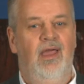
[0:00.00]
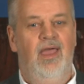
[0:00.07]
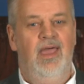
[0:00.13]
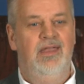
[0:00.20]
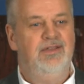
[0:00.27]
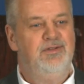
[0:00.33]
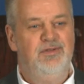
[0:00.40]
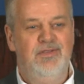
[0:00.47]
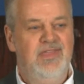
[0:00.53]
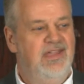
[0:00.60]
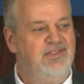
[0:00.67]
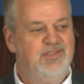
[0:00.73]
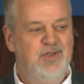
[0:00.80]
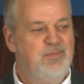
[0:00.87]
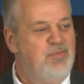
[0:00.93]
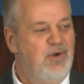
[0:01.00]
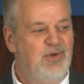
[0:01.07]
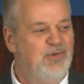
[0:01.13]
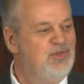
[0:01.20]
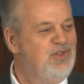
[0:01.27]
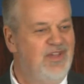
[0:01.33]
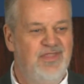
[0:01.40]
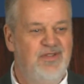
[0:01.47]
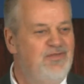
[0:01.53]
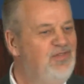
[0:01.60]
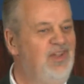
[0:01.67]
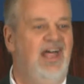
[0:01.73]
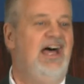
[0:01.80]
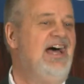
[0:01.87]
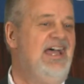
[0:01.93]
And that's composed on the
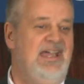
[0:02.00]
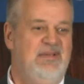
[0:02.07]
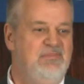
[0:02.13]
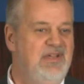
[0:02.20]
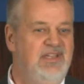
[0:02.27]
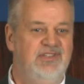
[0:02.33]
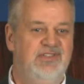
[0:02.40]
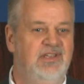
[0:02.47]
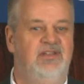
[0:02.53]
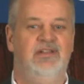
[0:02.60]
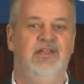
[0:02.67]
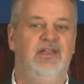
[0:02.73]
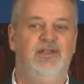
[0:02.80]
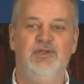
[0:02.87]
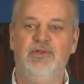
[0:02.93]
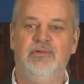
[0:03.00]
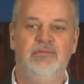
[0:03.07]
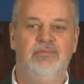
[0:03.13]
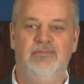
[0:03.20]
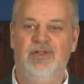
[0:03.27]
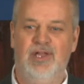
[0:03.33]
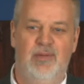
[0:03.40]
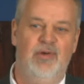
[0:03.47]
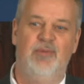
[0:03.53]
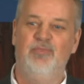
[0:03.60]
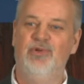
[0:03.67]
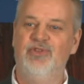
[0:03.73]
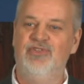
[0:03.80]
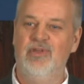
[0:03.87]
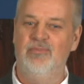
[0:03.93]
fly, basically. And you come
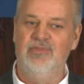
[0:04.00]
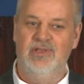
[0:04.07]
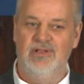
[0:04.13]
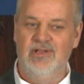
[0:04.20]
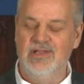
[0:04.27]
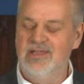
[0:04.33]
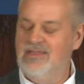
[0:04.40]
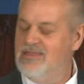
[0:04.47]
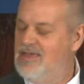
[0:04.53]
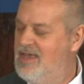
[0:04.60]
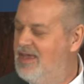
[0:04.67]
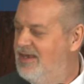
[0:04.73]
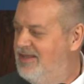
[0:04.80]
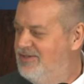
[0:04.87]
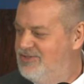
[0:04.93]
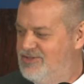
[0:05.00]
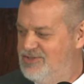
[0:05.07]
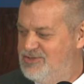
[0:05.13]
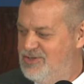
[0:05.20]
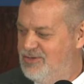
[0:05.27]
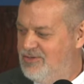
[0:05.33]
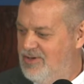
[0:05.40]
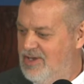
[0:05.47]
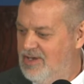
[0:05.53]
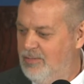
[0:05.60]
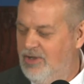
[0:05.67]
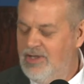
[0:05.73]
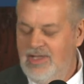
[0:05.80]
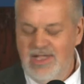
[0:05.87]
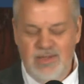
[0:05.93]
up with something like that. It's just
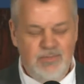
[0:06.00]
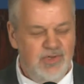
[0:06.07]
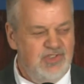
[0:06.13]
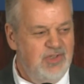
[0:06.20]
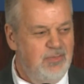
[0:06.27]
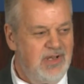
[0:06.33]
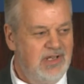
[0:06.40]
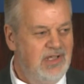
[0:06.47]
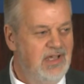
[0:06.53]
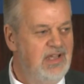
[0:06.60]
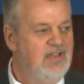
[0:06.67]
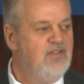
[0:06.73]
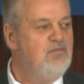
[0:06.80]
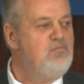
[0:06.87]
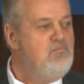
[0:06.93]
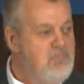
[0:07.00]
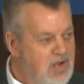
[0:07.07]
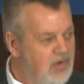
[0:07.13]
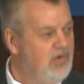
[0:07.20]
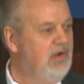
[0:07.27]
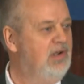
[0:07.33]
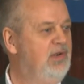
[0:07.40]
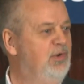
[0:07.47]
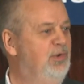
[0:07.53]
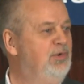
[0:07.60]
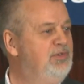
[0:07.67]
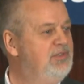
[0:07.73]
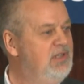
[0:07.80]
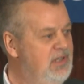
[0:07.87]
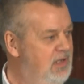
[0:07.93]
incredible. It must have been a kind of miracle
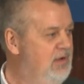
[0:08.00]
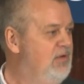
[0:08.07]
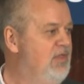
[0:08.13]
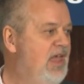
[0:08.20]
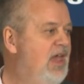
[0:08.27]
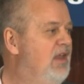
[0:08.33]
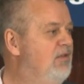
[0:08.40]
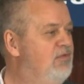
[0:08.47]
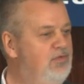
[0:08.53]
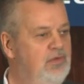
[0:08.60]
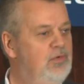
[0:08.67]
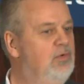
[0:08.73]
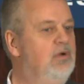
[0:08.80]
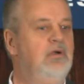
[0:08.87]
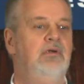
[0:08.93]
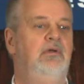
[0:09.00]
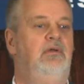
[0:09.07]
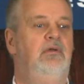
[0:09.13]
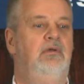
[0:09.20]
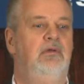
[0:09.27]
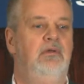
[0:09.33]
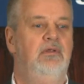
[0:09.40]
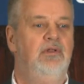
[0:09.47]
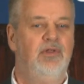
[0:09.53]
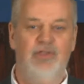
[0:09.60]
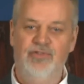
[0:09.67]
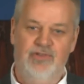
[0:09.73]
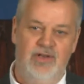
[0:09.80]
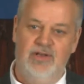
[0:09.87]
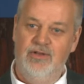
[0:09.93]
to hear that if you were
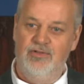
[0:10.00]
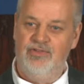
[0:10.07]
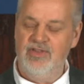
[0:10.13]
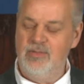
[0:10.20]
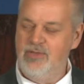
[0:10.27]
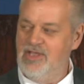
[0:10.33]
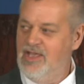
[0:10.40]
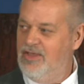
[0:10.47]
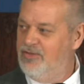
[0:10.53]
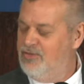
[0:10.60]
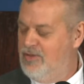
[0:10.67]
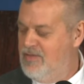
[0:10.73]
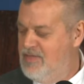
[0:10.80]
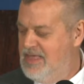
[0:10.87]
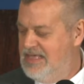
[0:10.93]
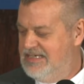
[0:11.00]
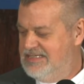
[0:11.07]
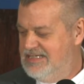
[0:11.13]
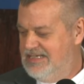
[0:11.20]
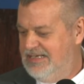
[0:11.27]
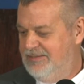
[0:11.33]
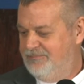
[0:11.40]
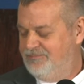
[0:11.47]
listening to CBS on that day.